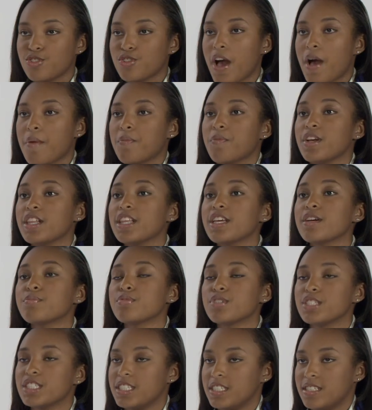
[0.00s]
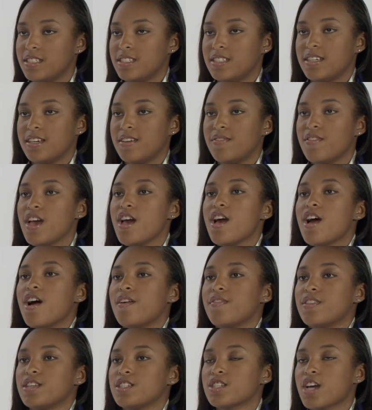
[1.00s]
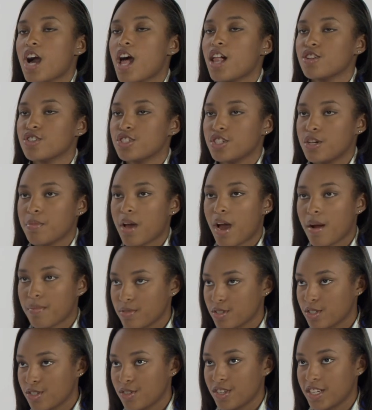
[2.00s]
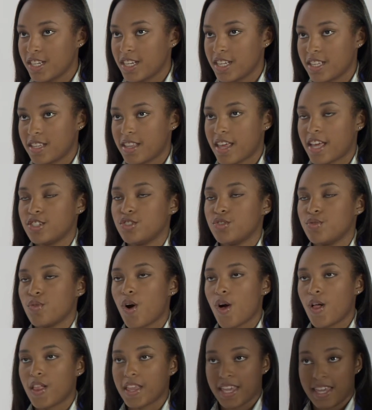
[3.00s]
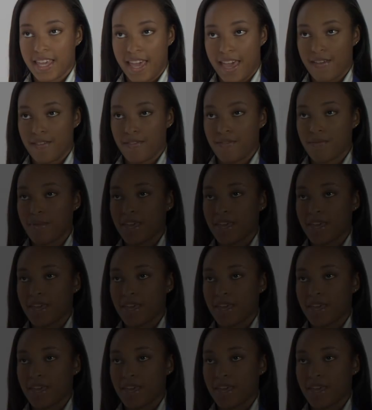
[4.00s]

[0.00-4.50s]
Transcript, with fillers: So I'm really appreciative of the scholarship opportunity that you all gave